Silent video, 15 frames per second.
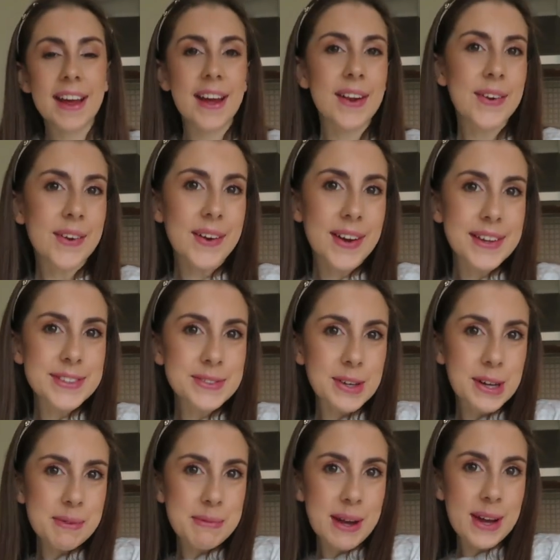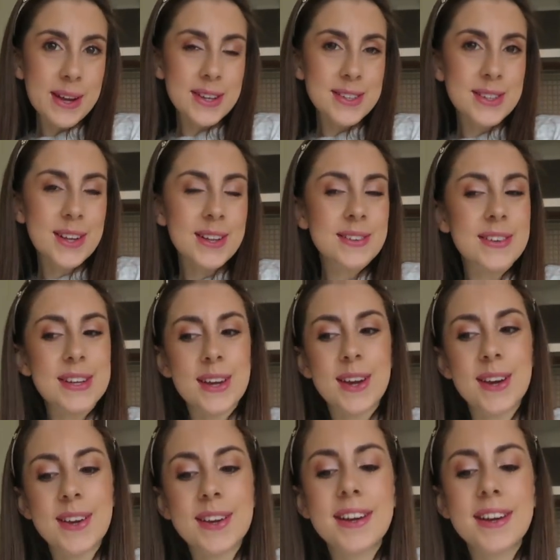Hello guys, welcome back to another video.